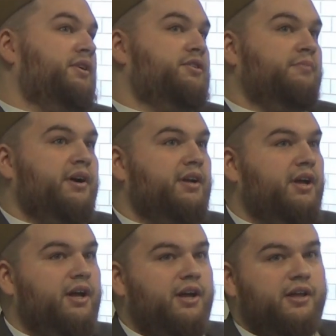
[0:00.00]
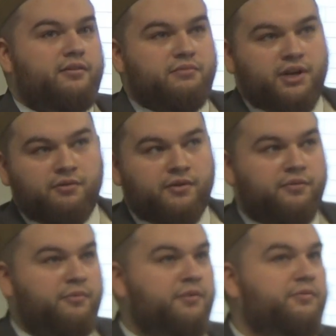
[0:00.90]
much about anywhere
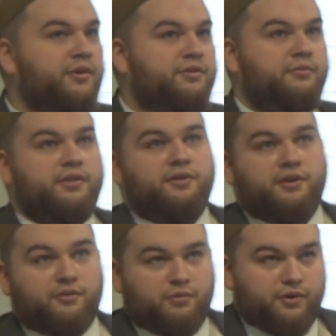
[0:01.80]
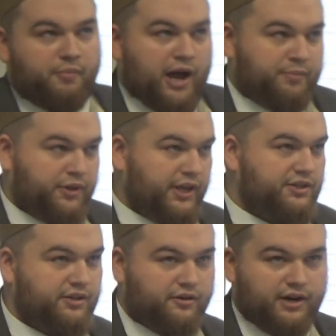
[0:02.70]
from 1/4 to 1/3 of the world
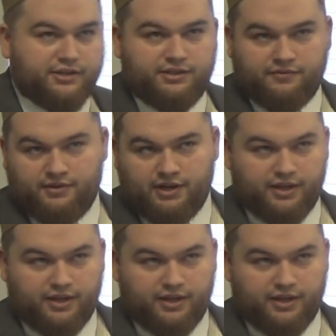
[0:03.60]
population across different